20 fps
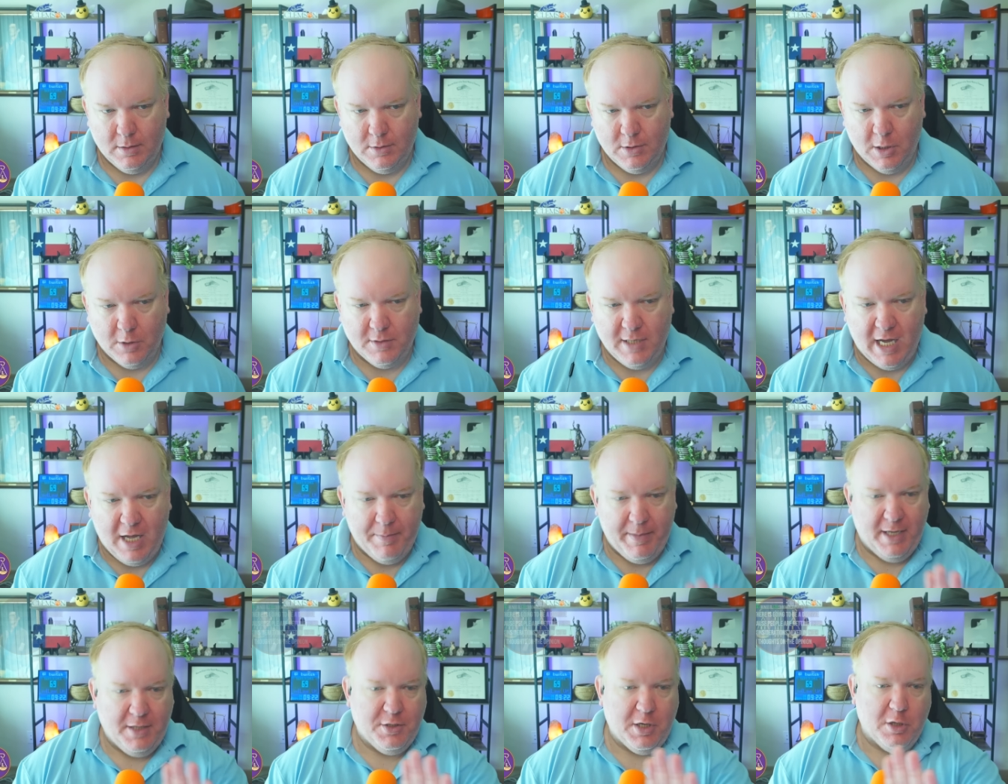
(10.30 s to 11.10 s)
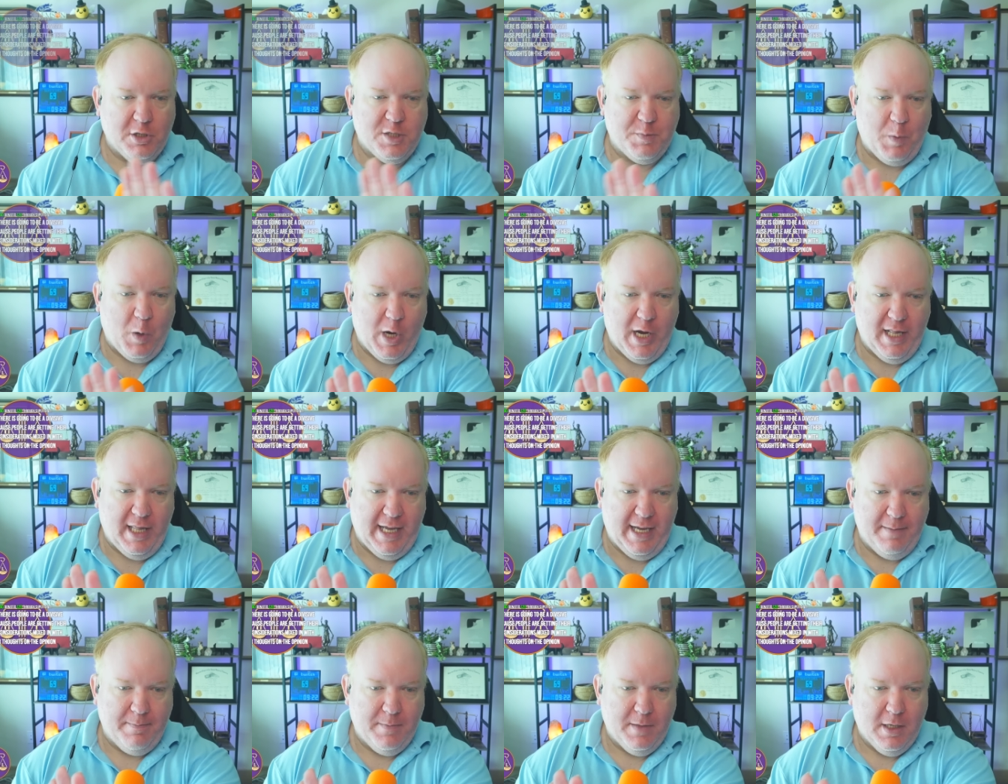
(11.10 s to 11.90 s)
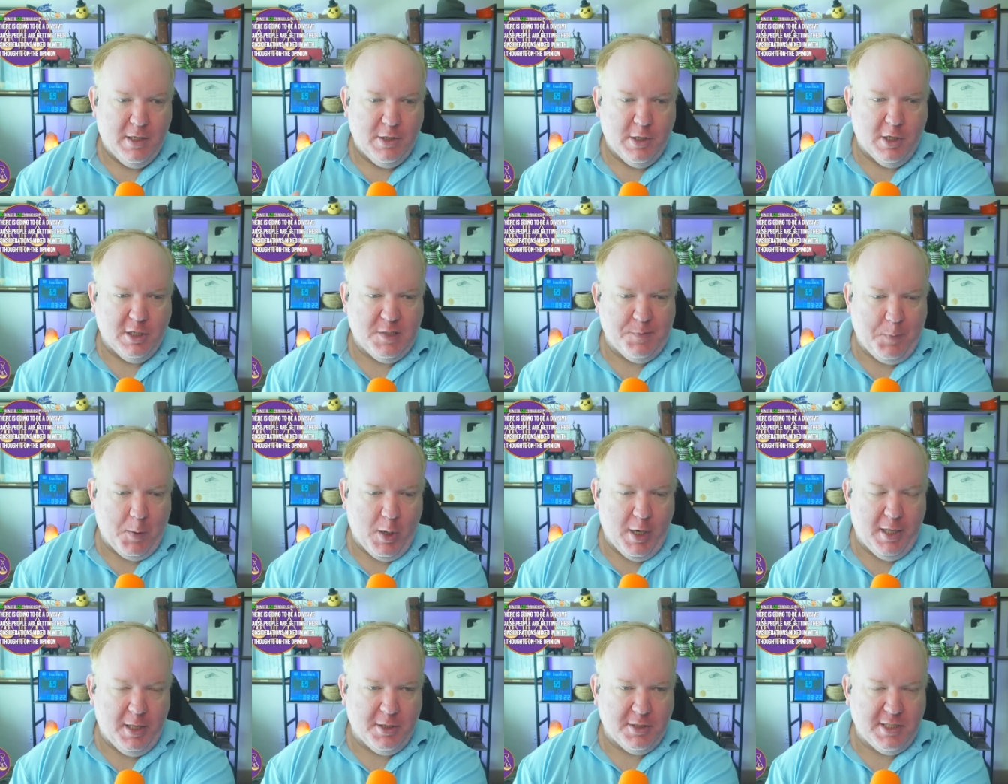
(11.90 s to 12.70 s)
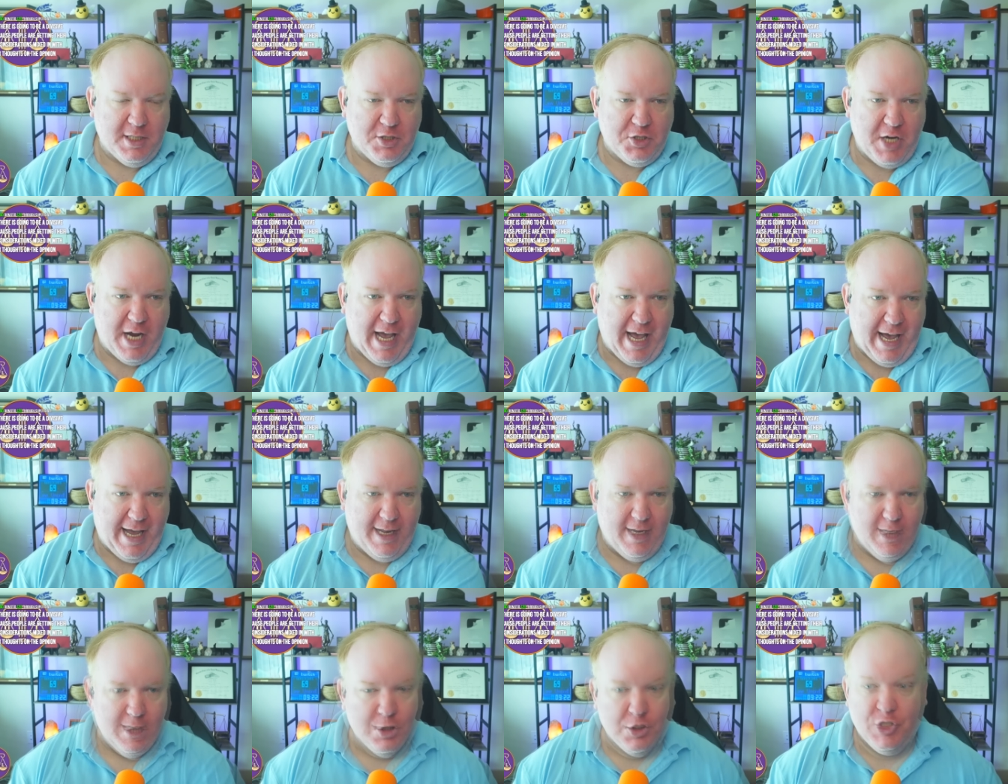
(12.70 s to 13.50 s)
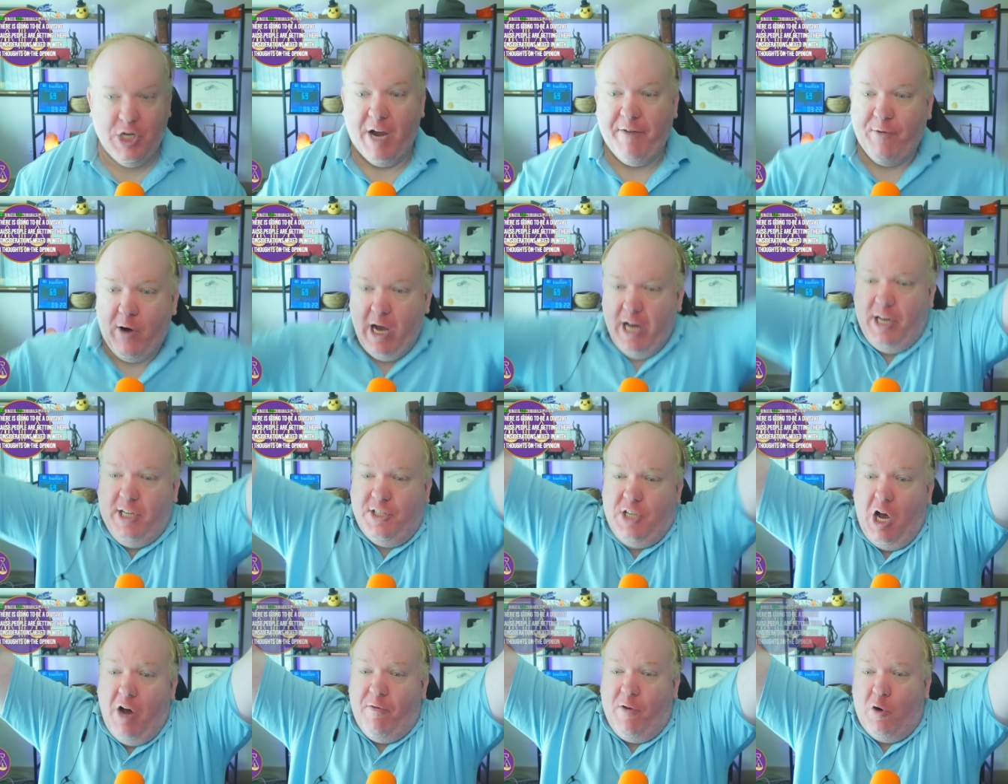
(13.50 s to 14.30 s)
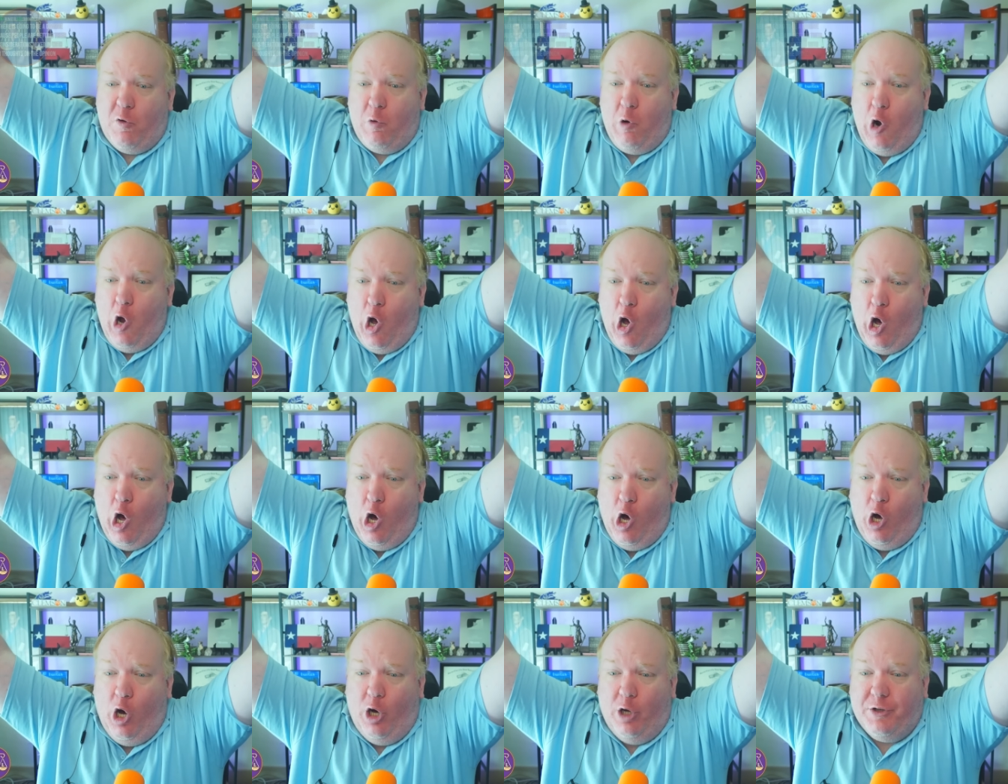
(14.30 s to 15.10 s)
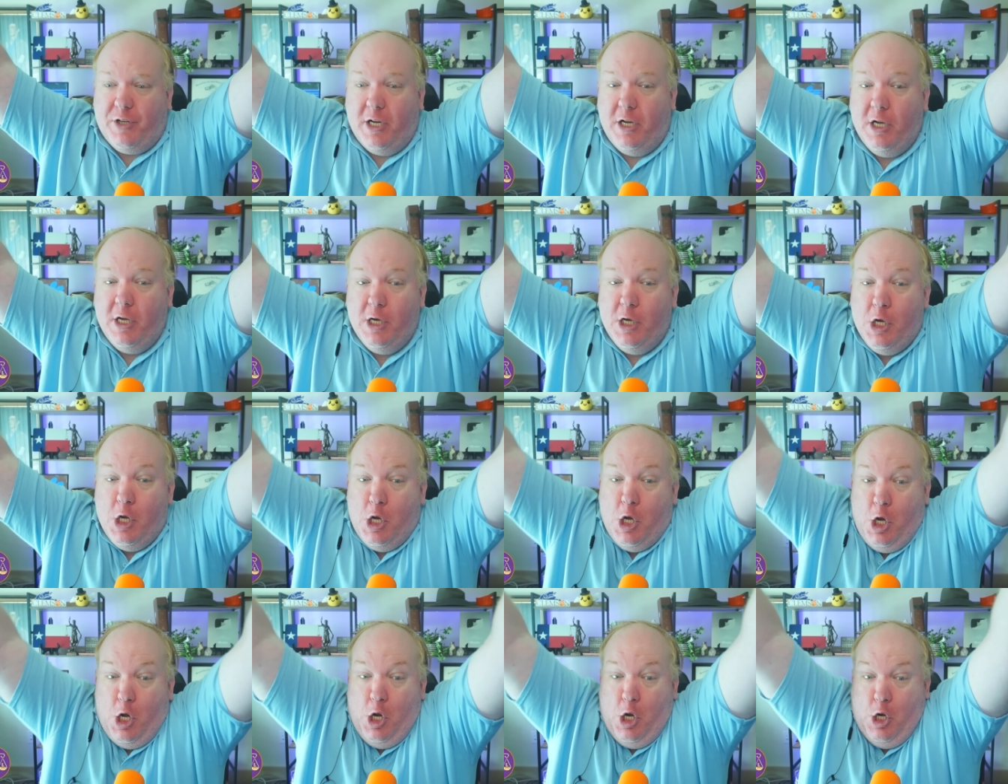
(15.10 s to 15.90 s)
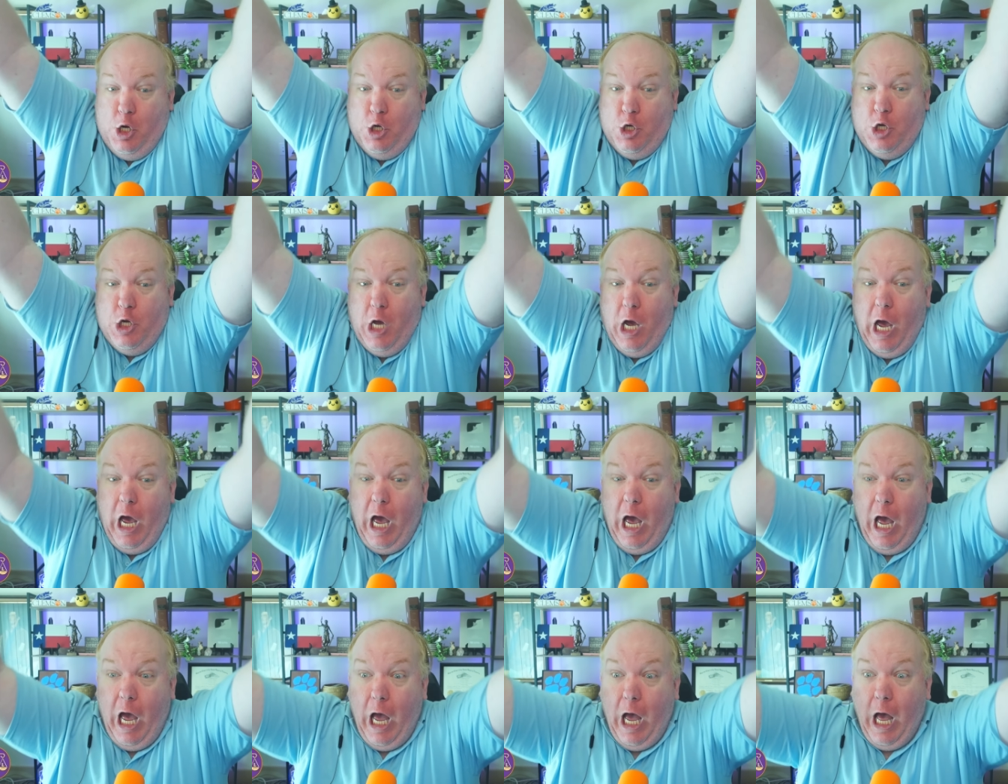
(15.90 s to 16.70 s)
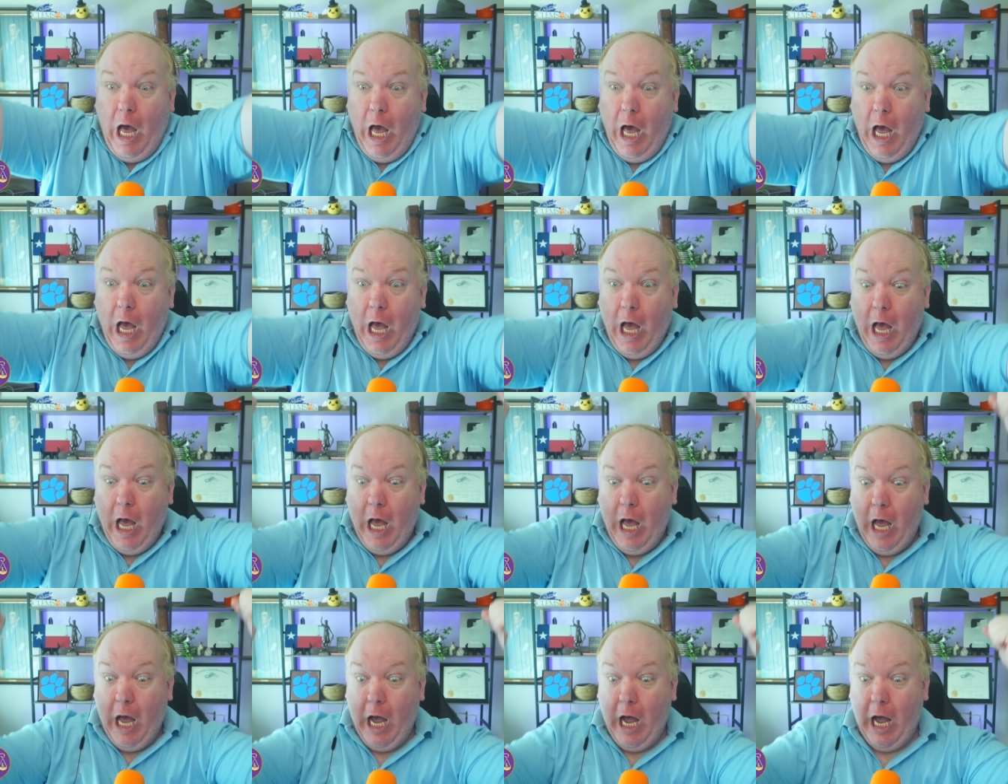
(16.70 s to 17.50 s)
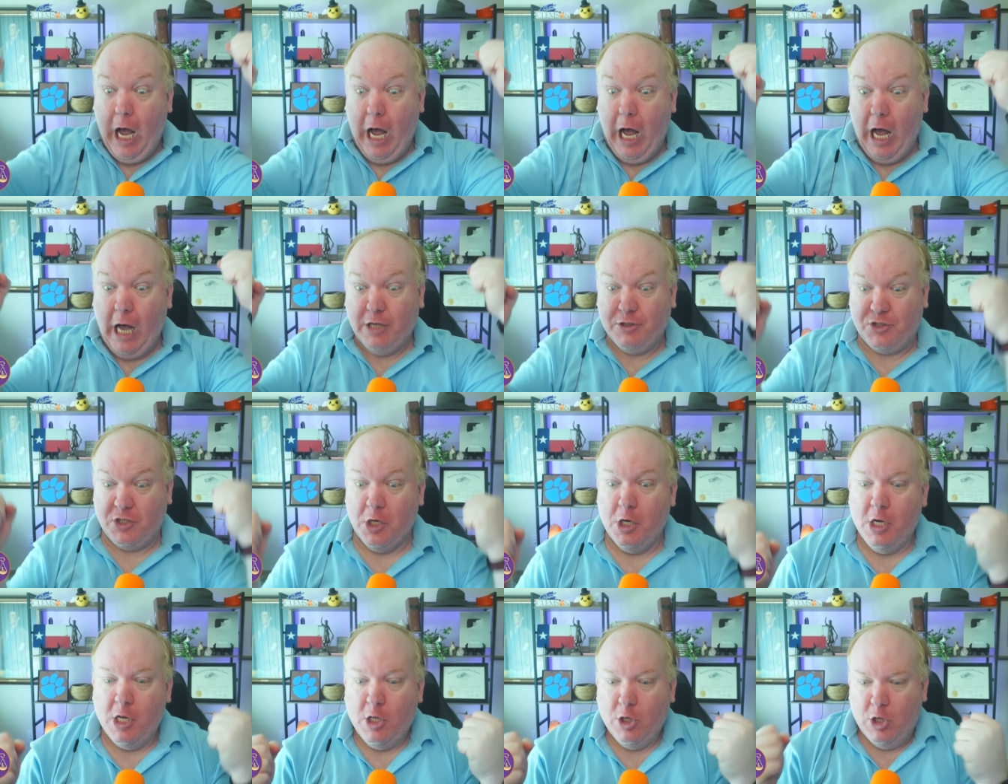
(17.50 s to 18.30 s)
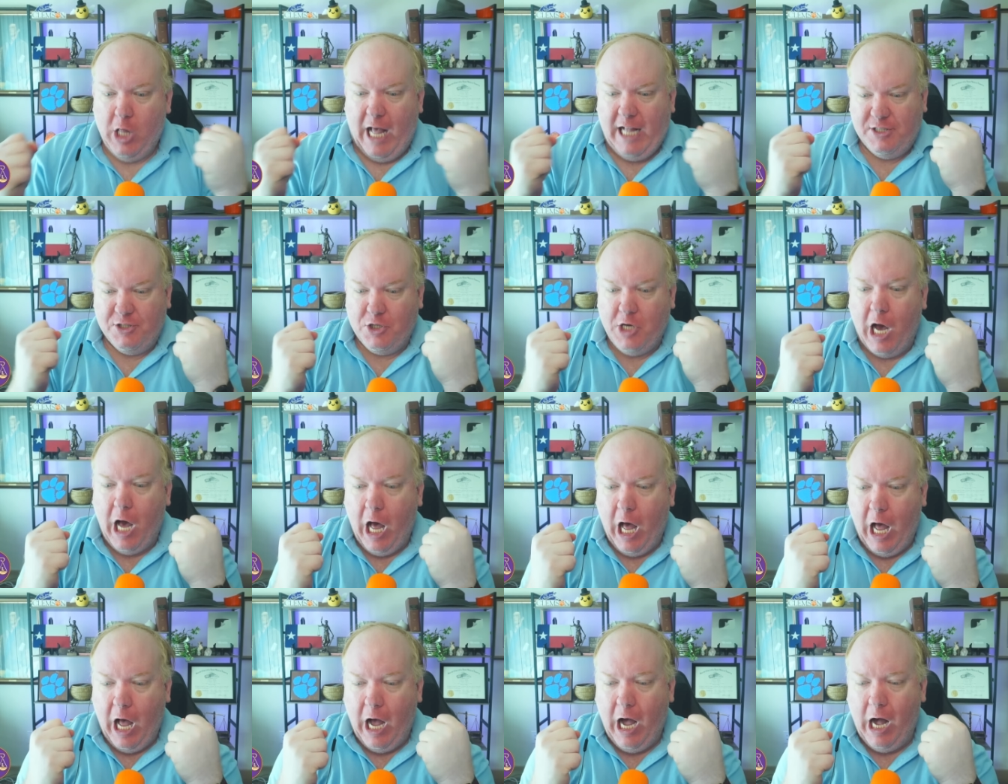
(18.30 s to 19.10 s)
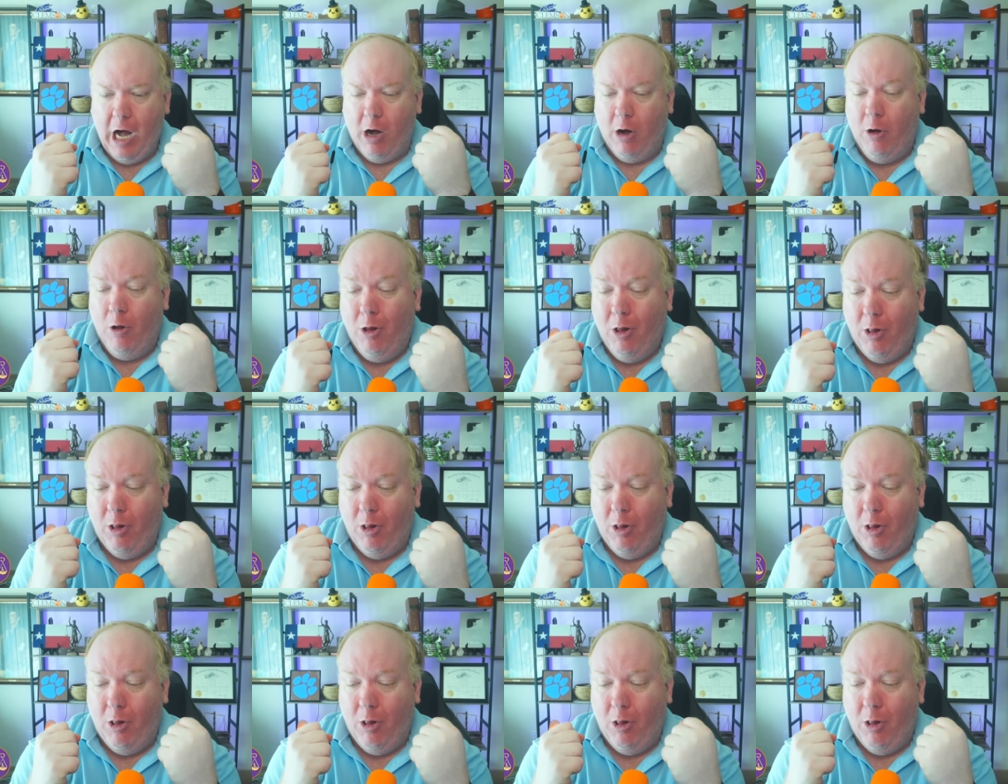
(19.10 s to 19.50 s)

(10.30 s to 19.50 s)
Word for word: Don't tell me. Don't spoil it. No spoilers in chat. Chevron is overruled. Yes. Let's go.